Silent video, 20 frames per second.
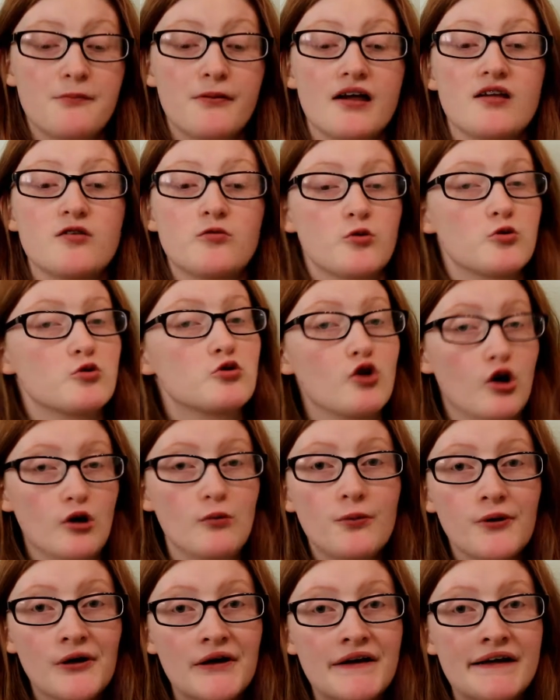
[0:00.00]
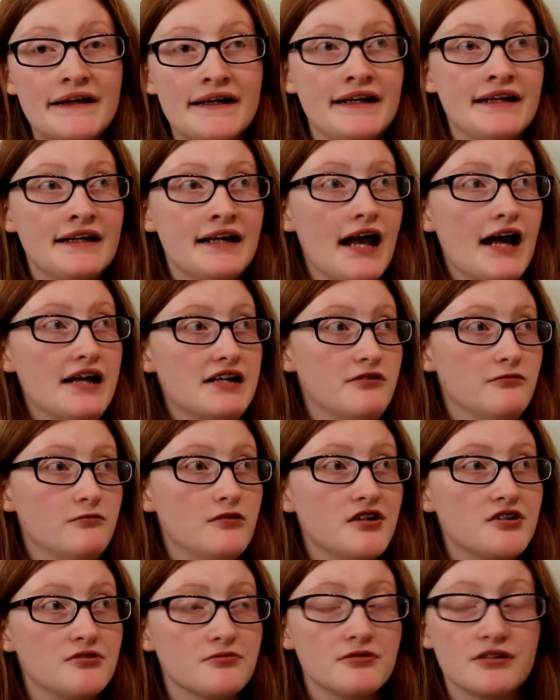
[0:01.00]
place was so pretty, and it
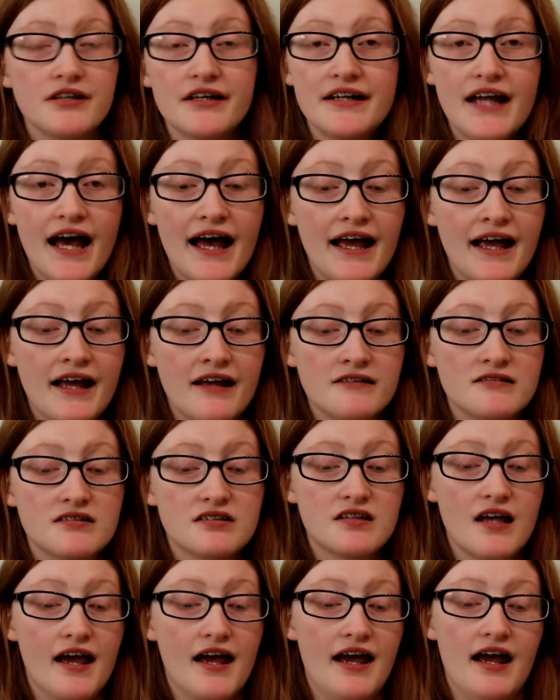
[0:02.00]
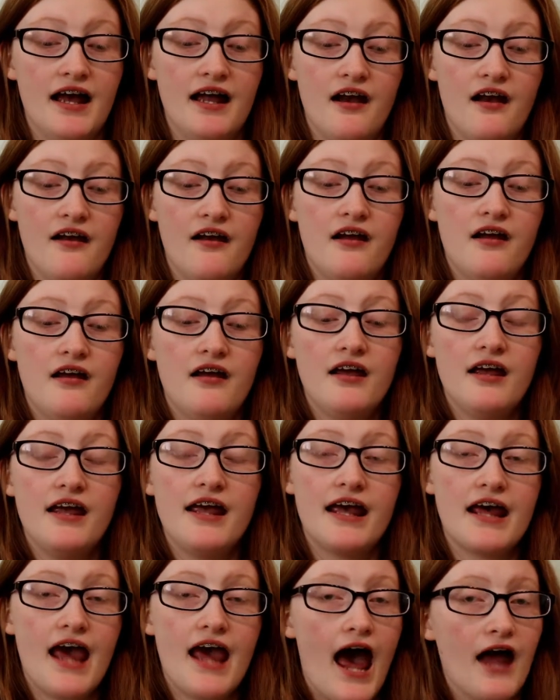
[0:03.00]
looked really nice, and
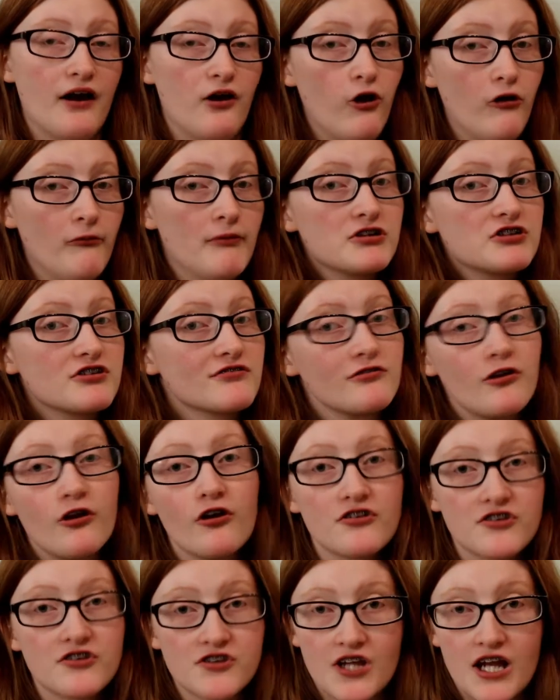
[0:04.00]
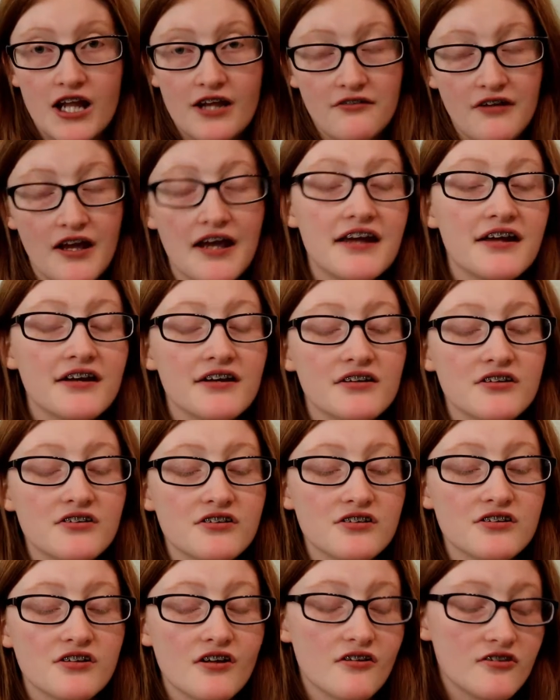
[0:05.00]
it had a whole bunch of clothes that I
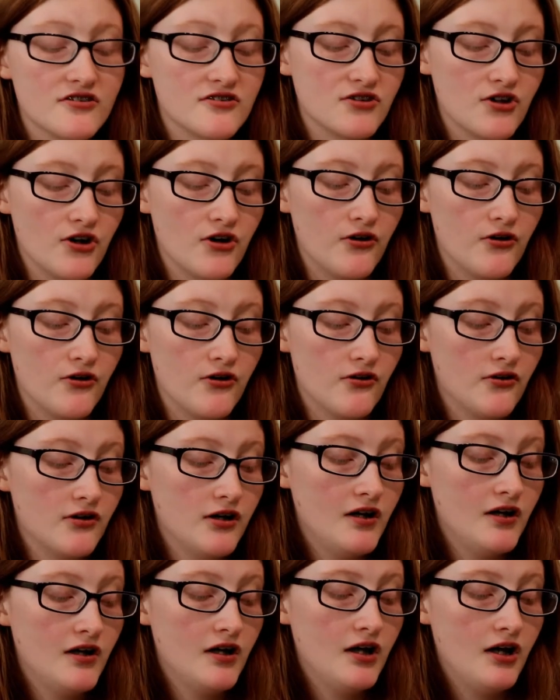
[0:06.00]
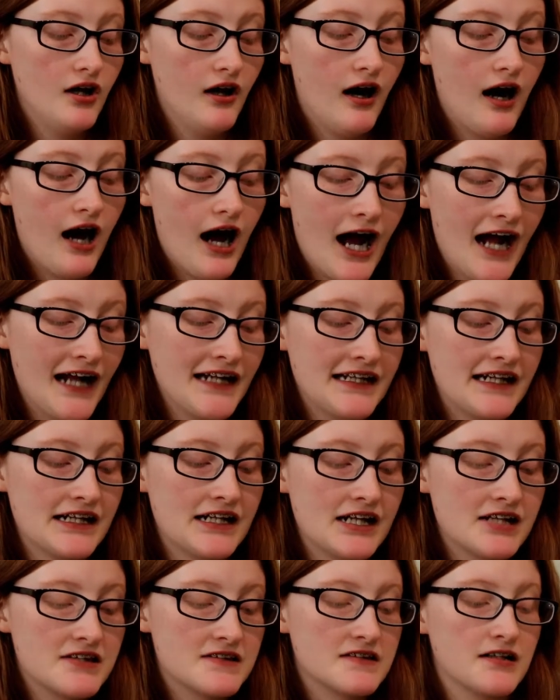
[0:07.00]
liked. So I
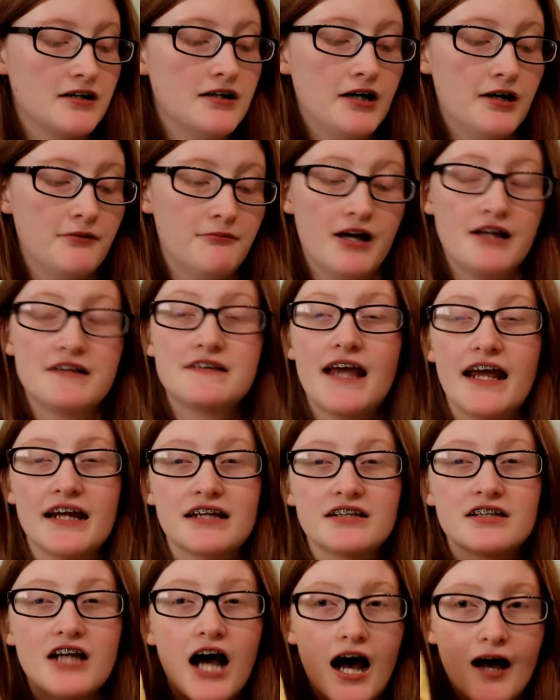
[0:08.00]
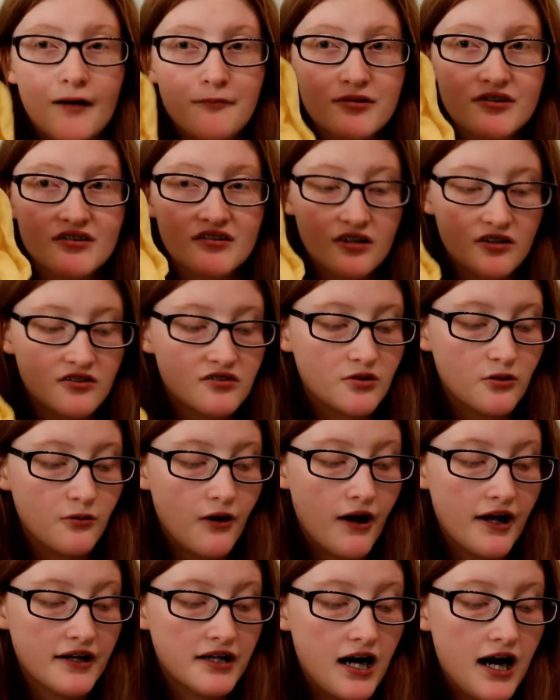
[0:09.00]
needed some tank tops, so
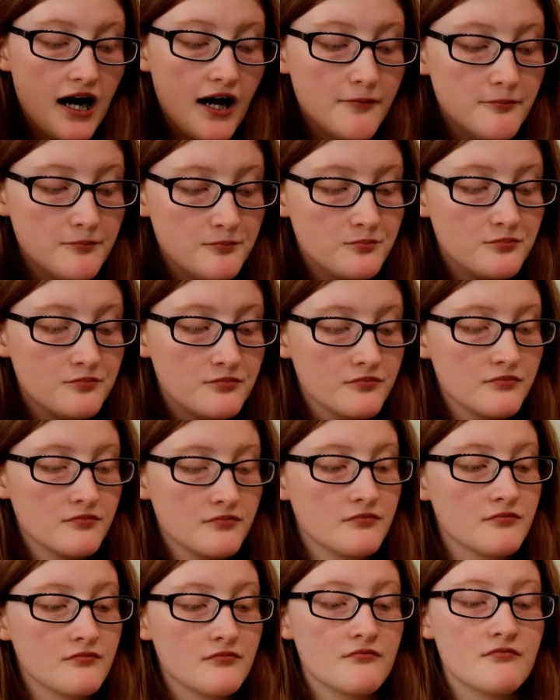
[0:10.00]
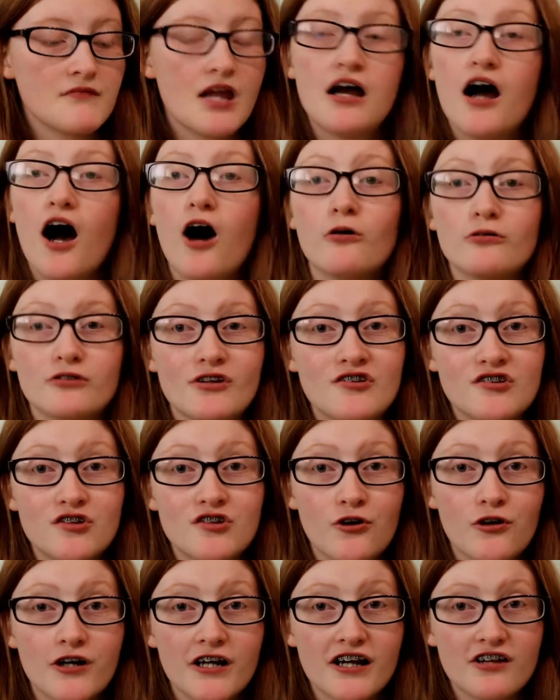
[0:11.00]
I got, oh, the
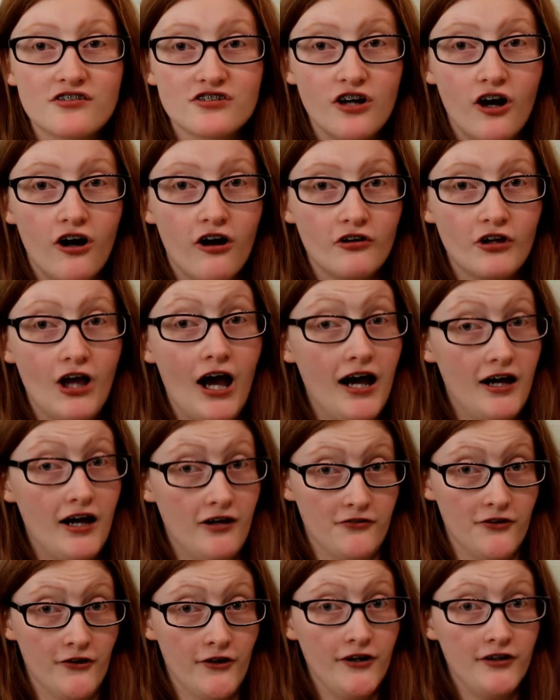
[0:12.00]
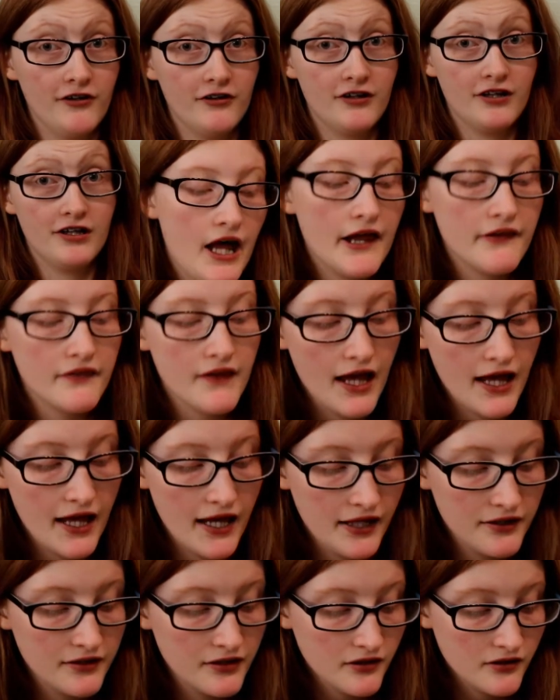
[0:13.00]
store is called Ever. And
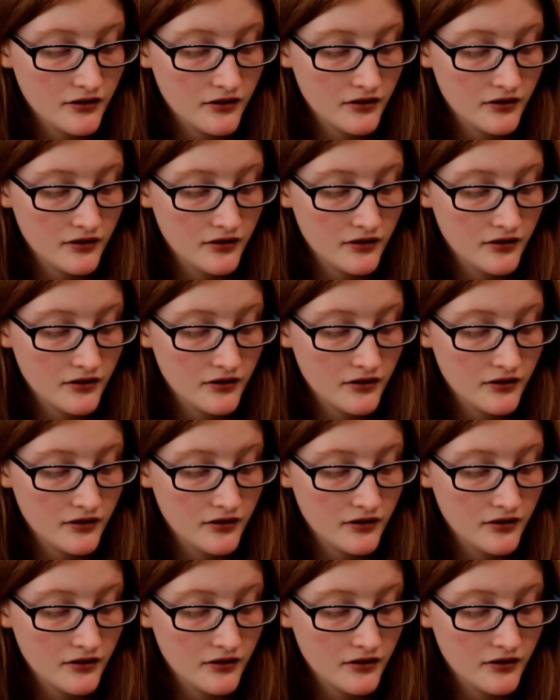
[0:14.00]
then